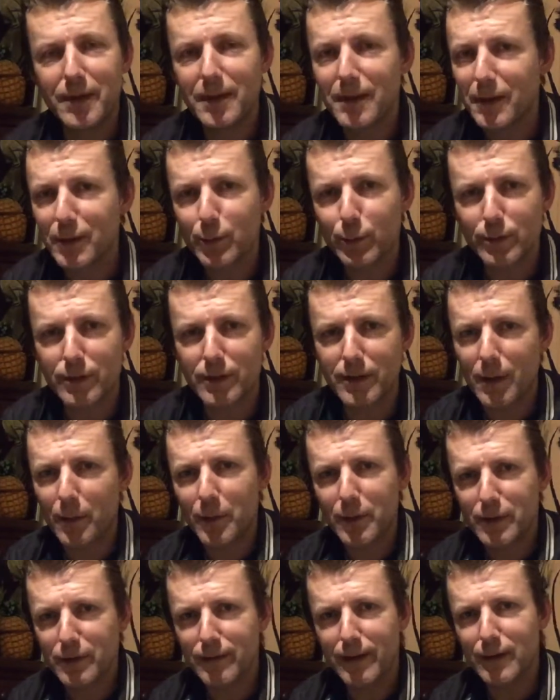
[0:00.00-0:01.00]
Of course, they don't
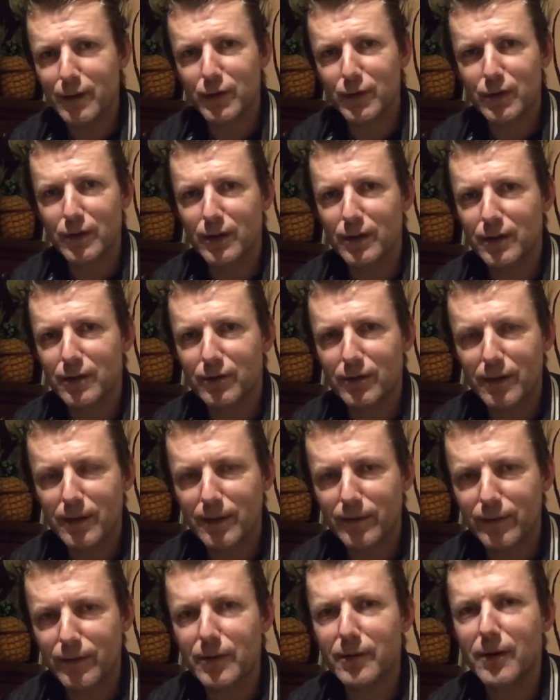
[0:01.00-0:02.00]
want you around the surgery
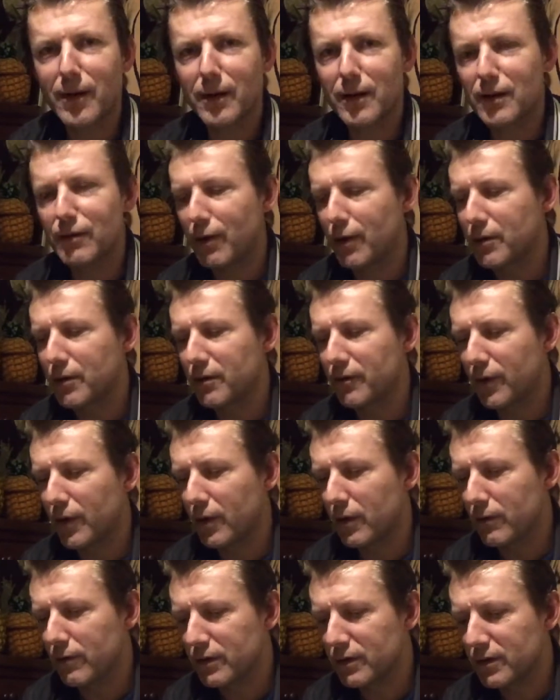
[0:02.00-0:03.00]
if you've got a
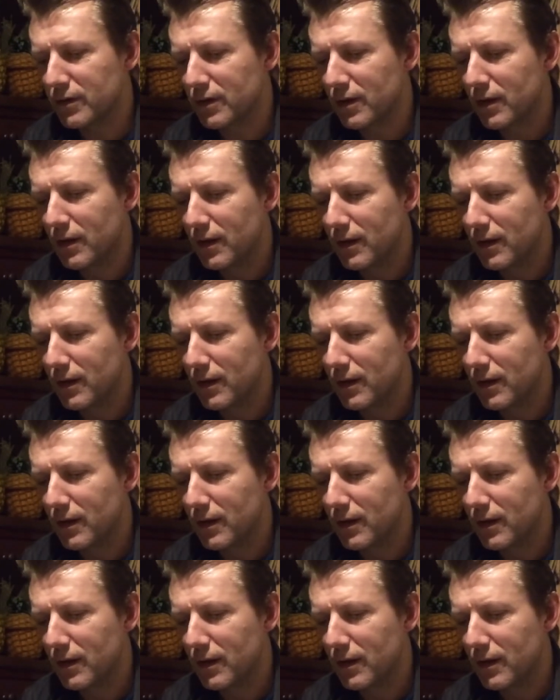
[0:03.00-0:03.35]
coronavirus.